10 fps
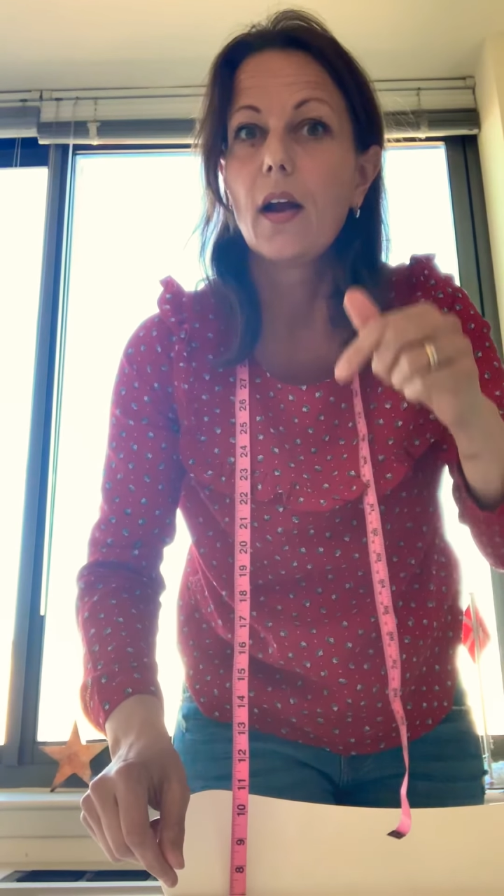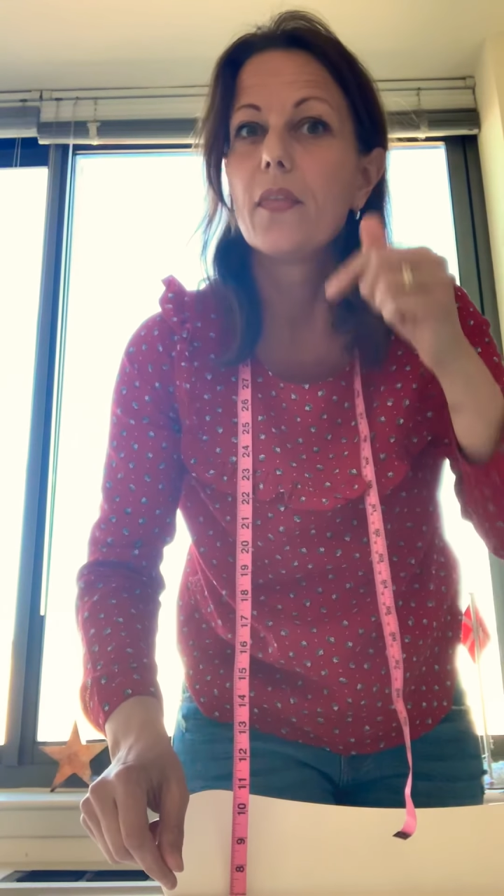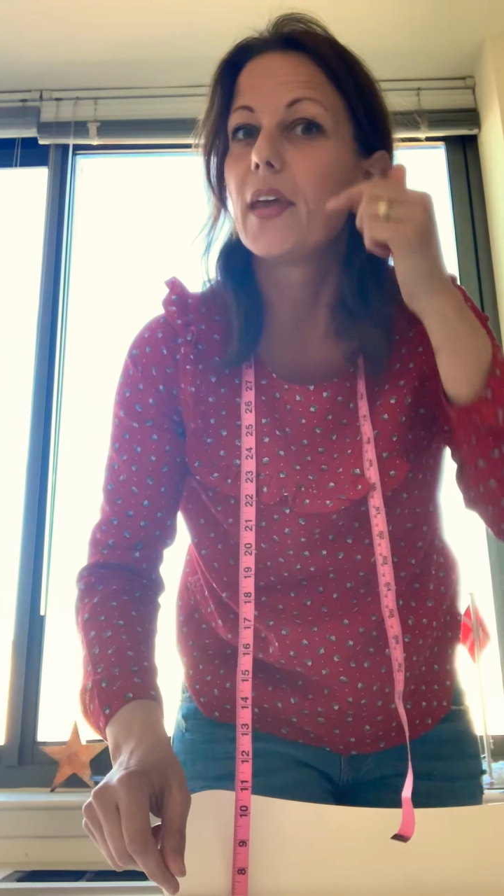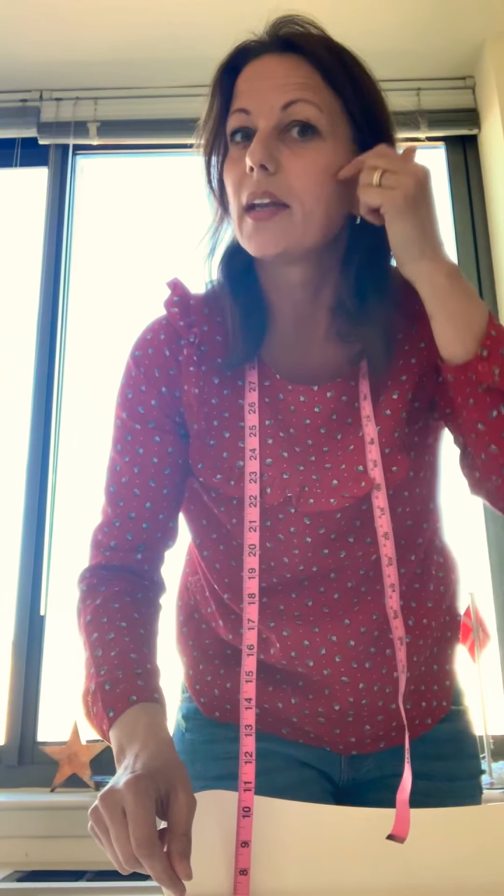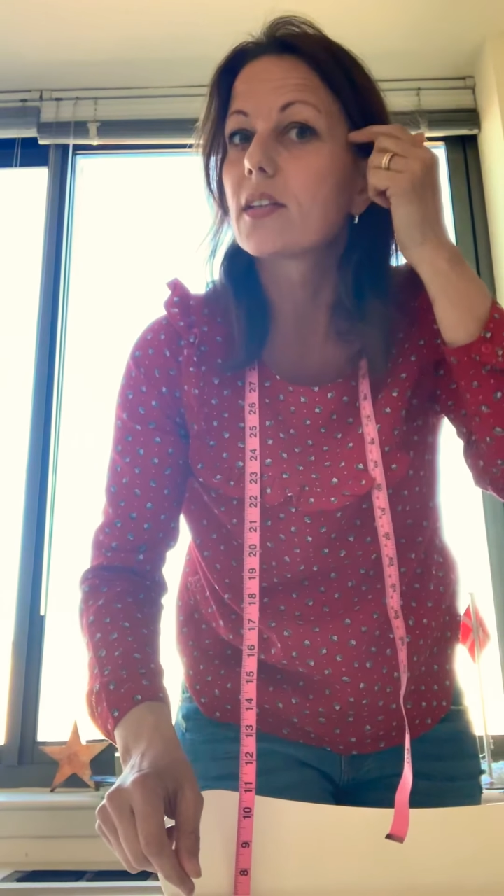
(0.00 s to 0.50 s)

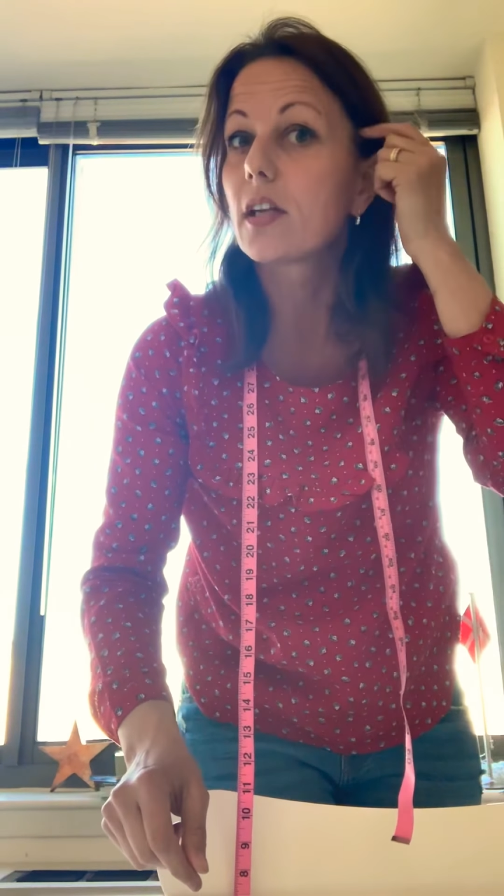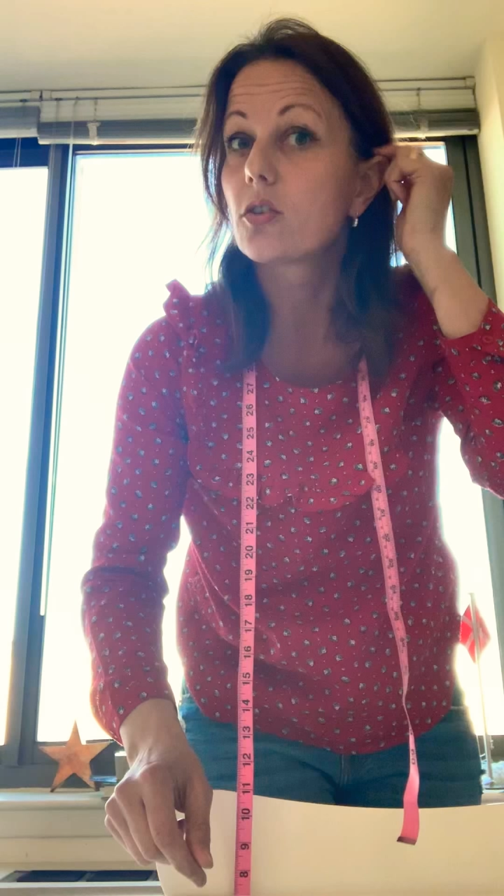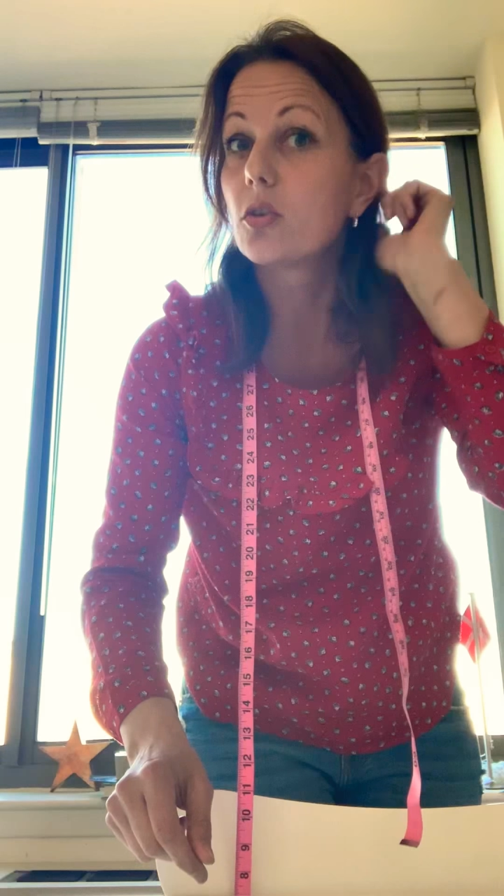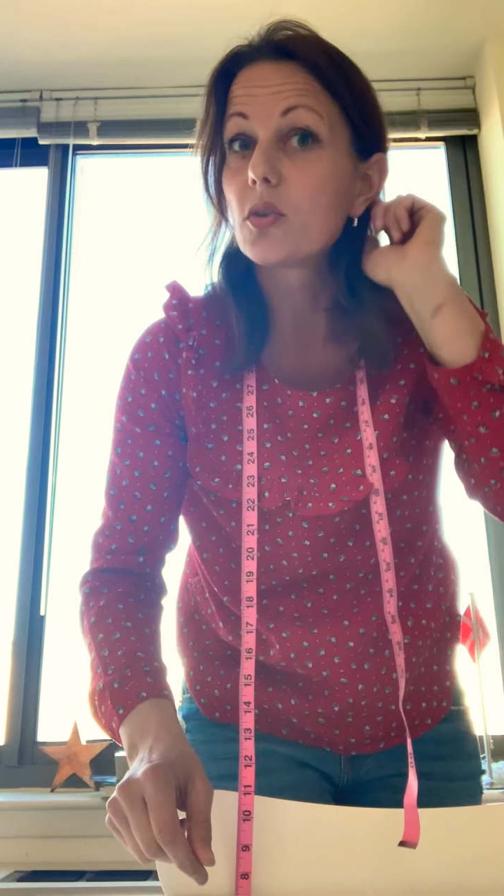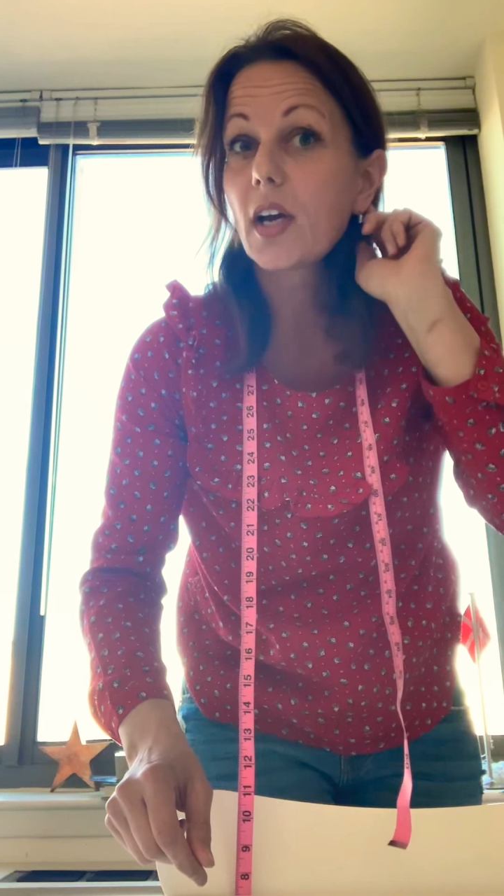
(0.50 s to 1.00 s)
then it's not
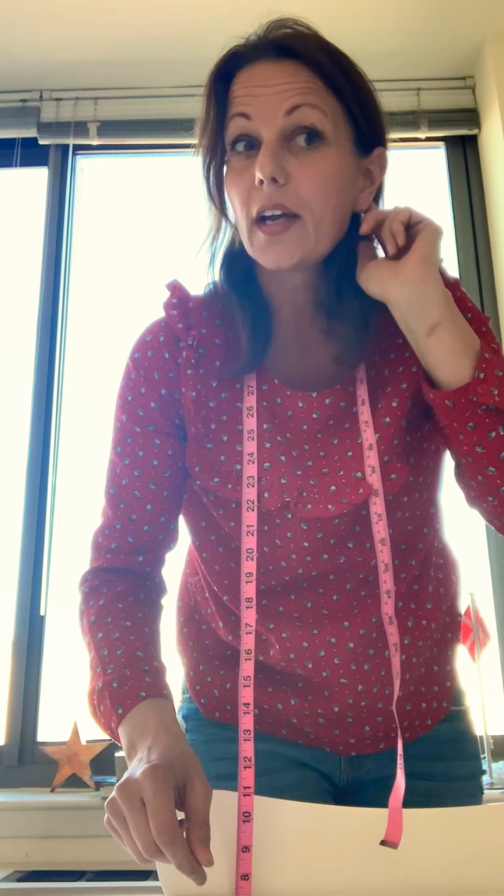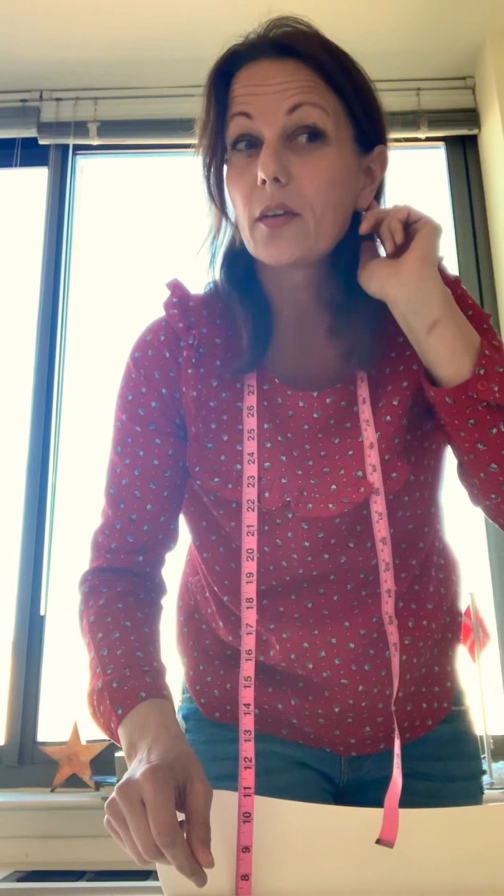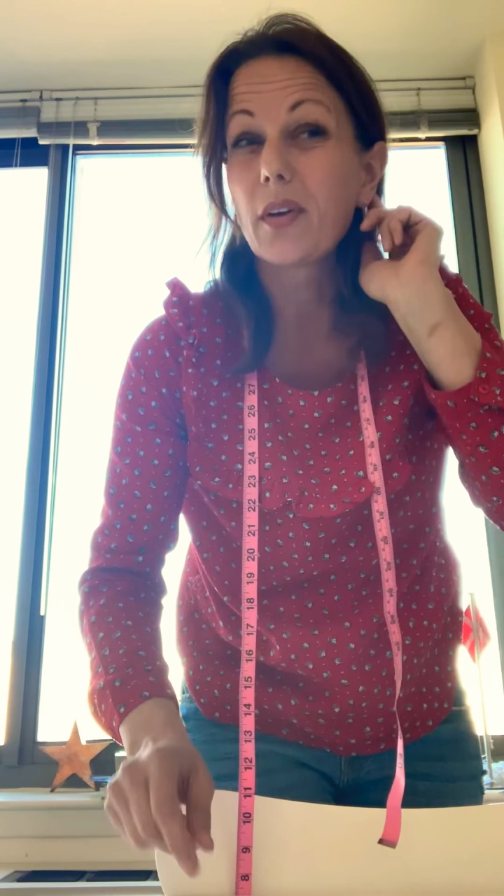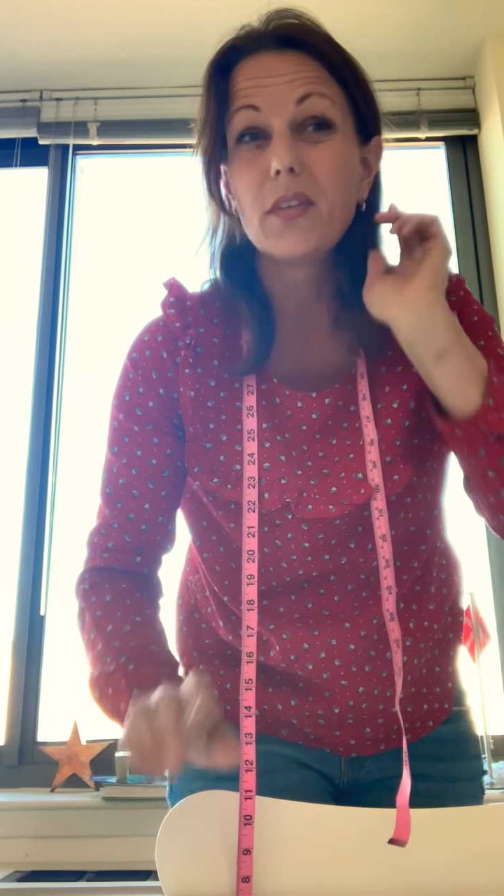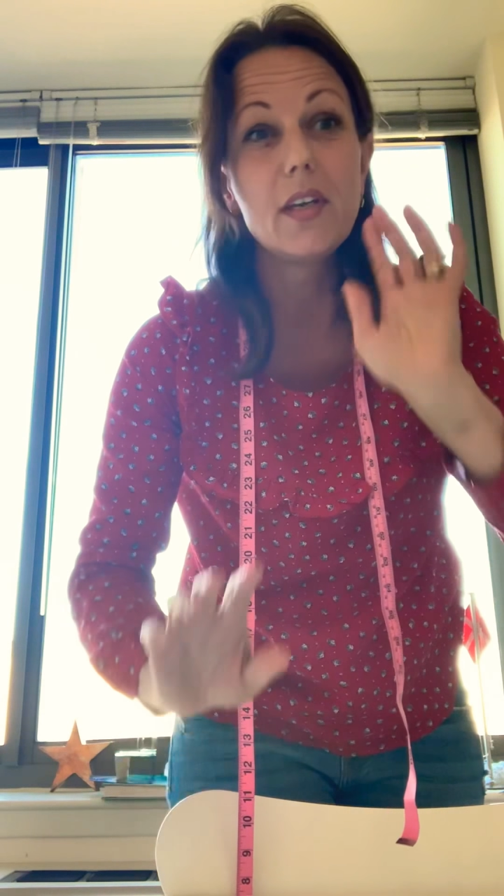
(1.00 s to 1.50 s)
too tight
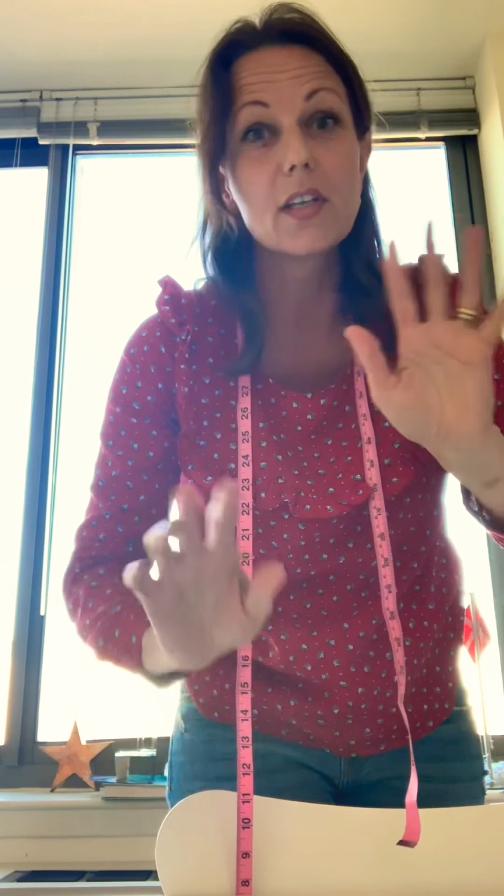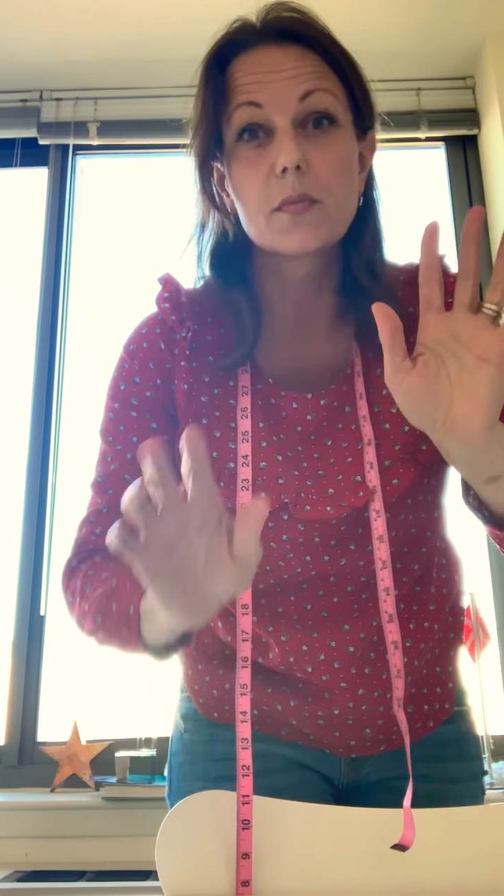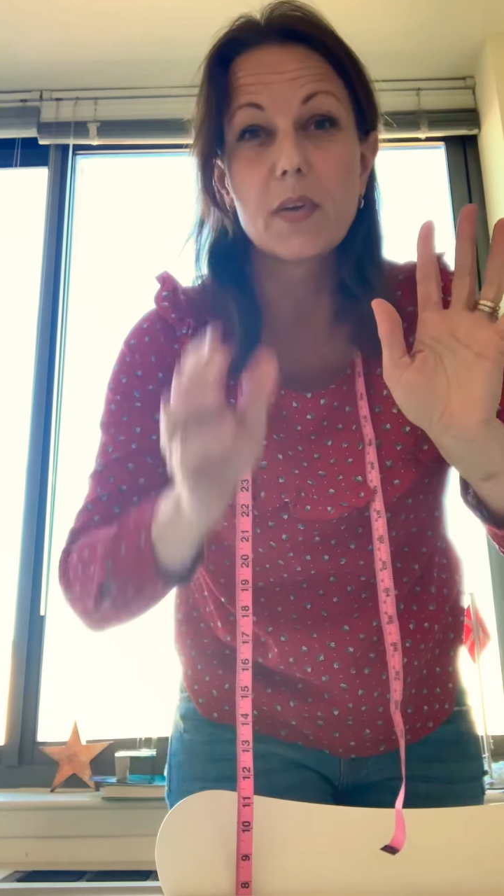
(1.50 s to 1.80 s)
around the ears,